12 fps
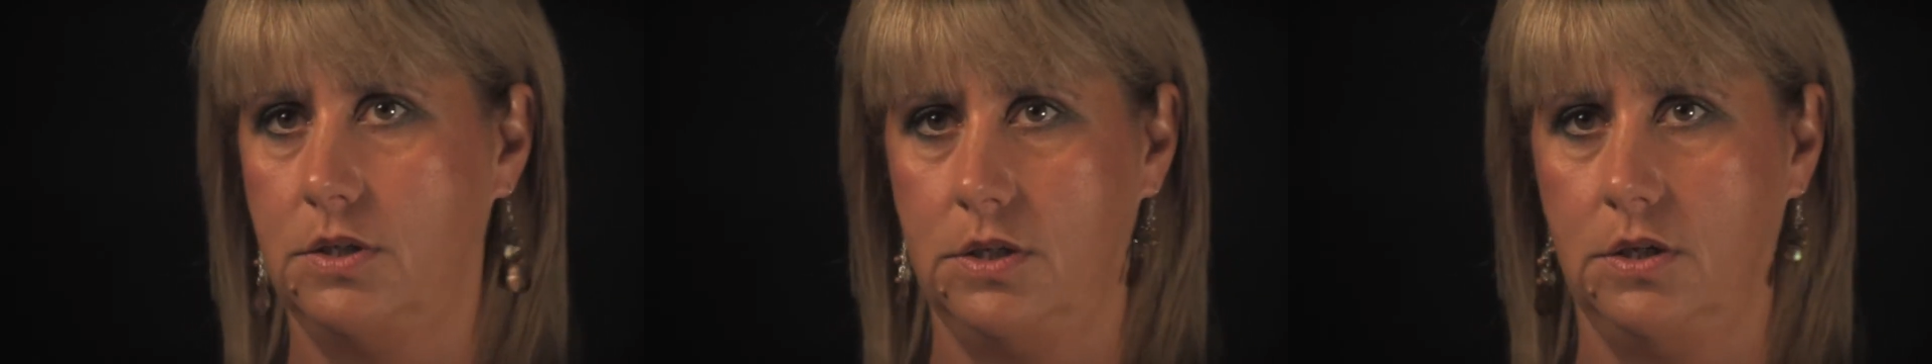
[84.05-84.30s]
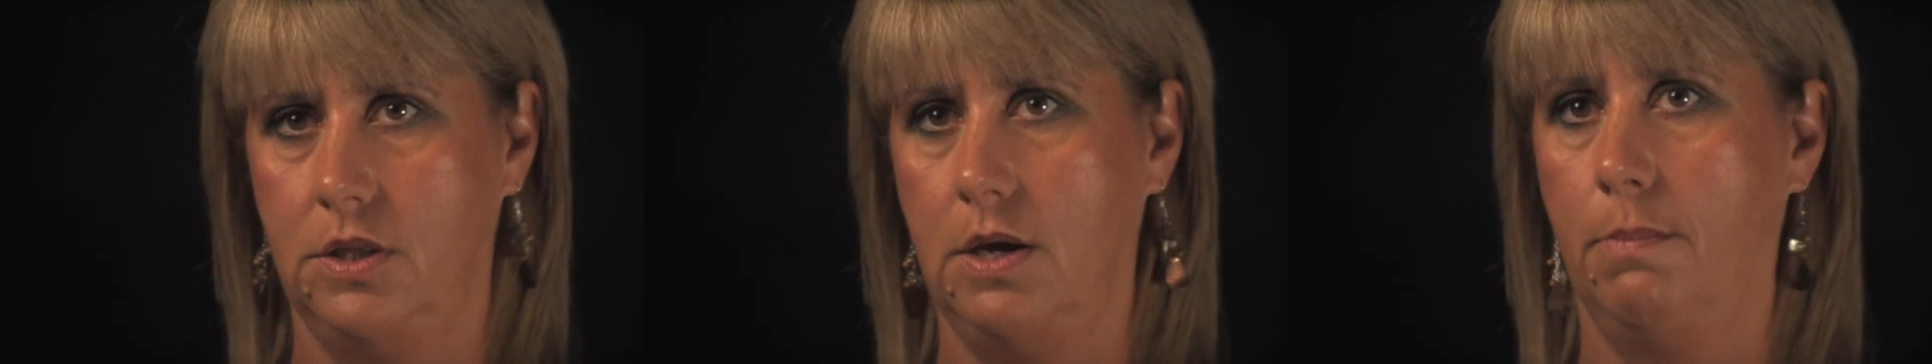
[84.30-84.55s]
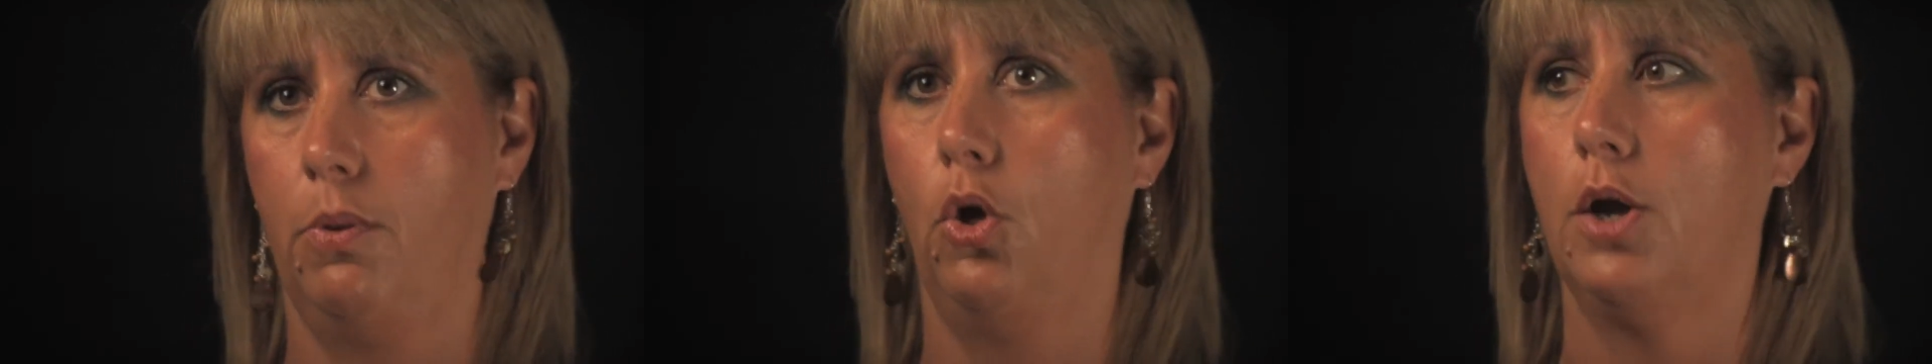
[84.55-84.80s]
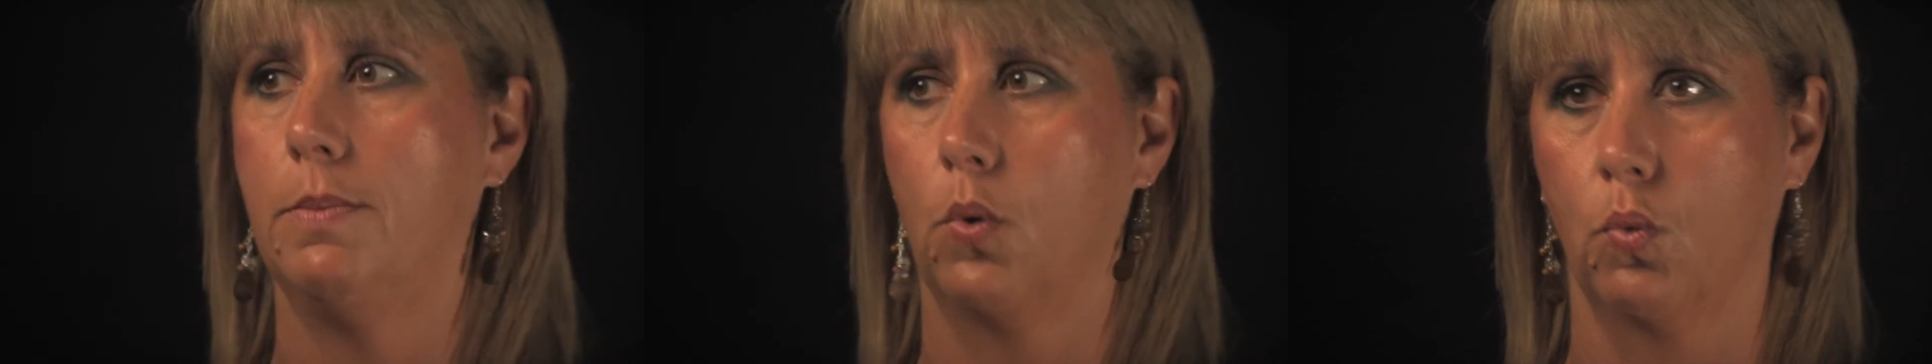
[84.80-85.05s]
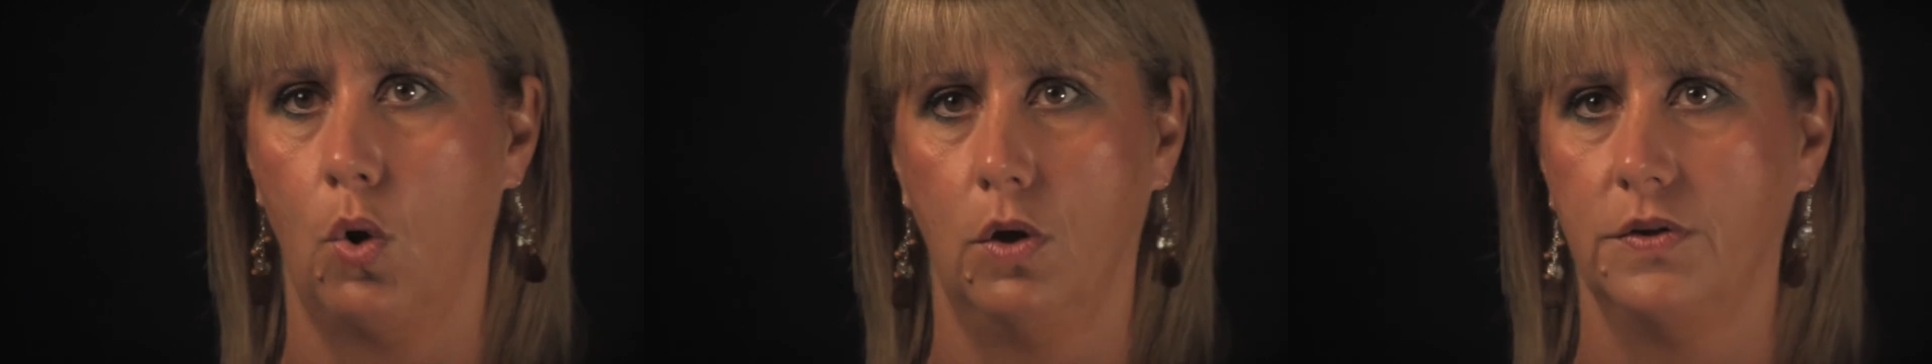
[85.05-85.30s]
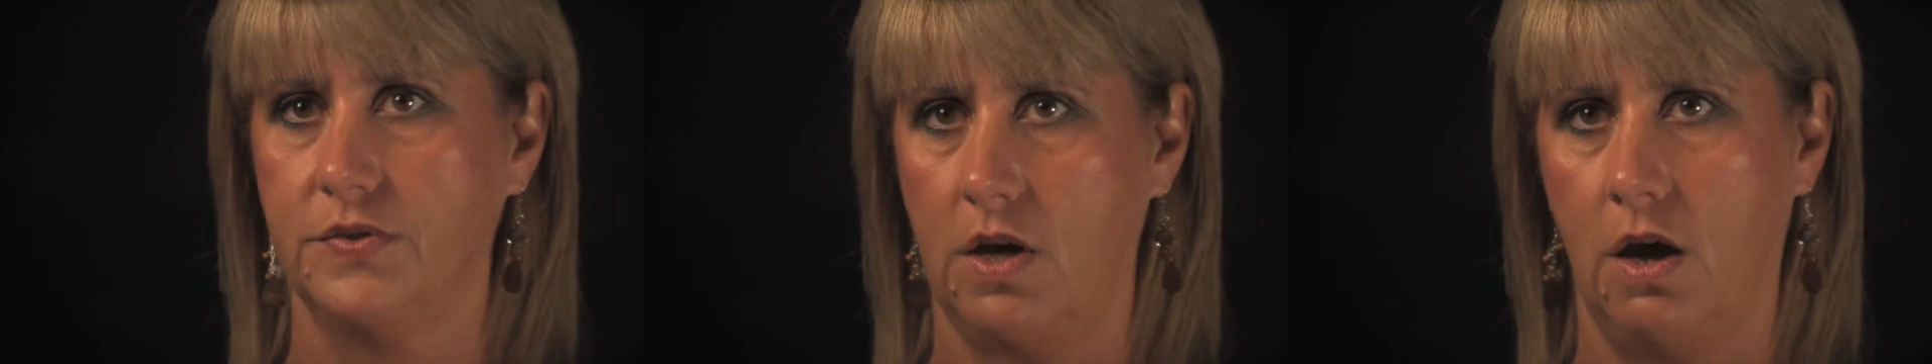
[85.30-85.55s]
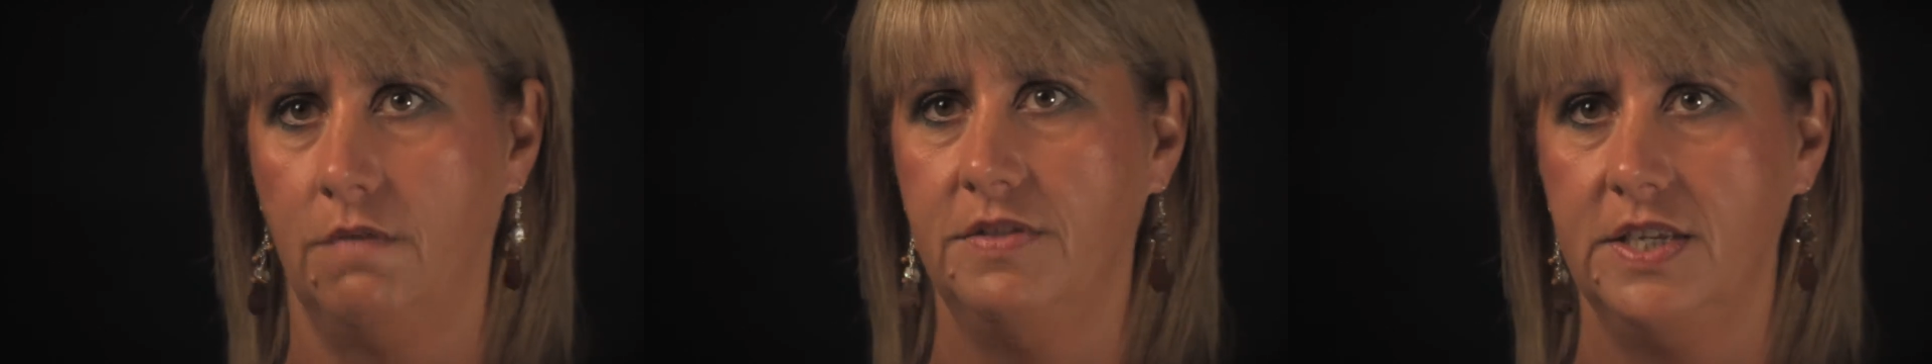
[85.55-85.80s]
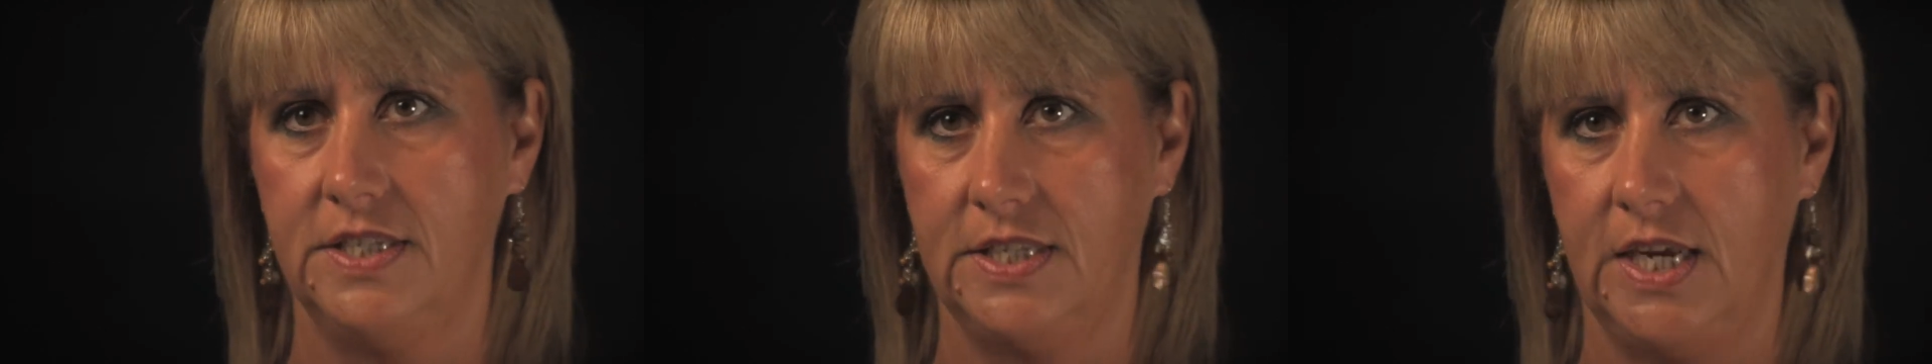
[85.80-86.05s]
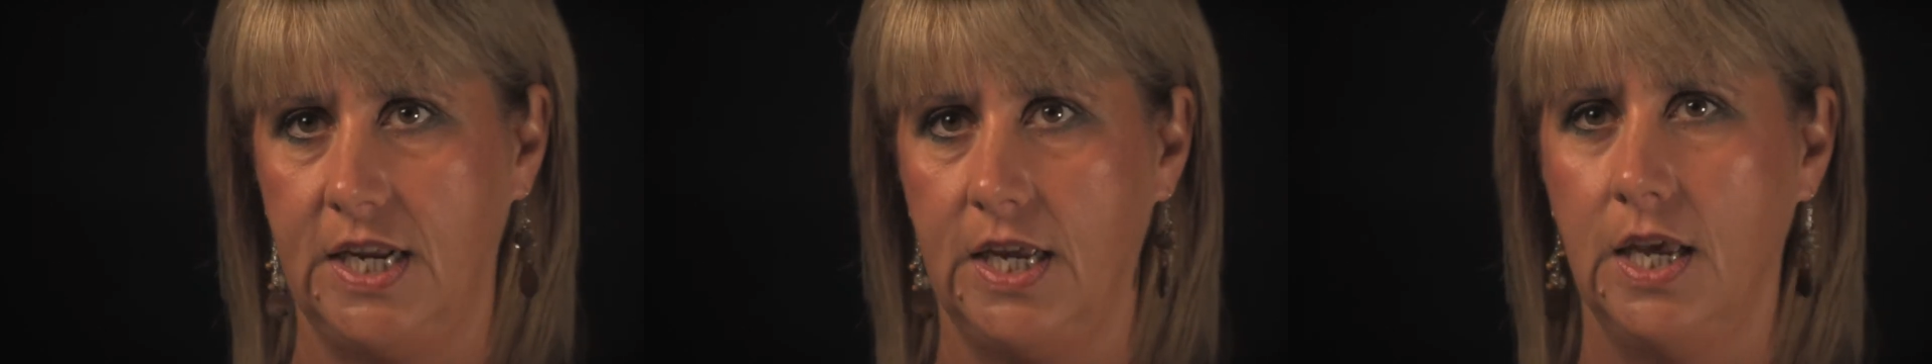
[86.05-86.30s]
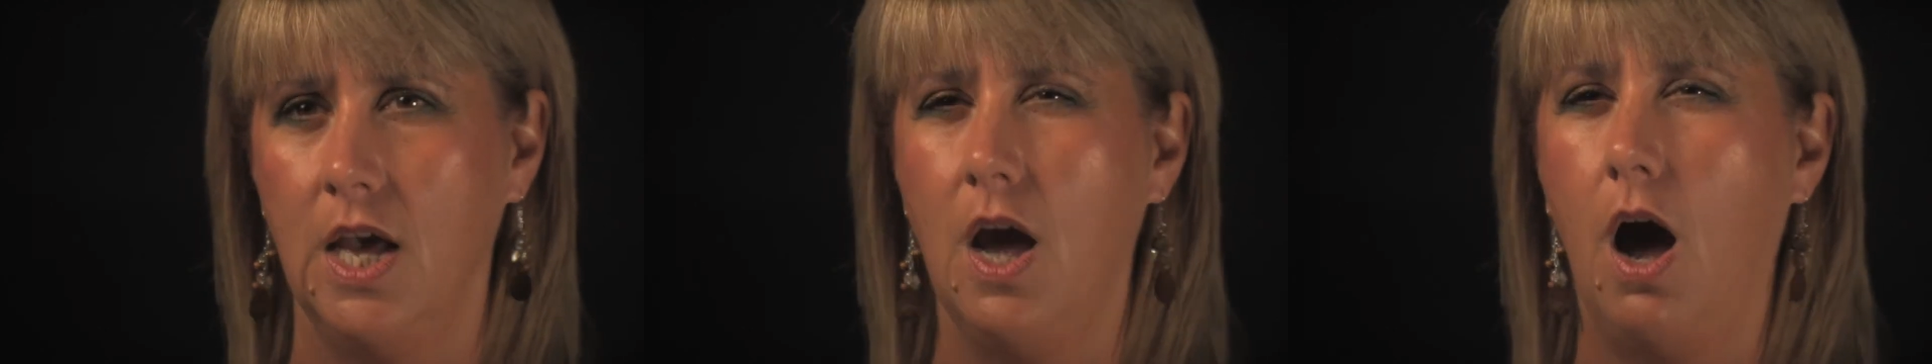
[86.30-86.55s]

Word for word: to the employment roles of the city.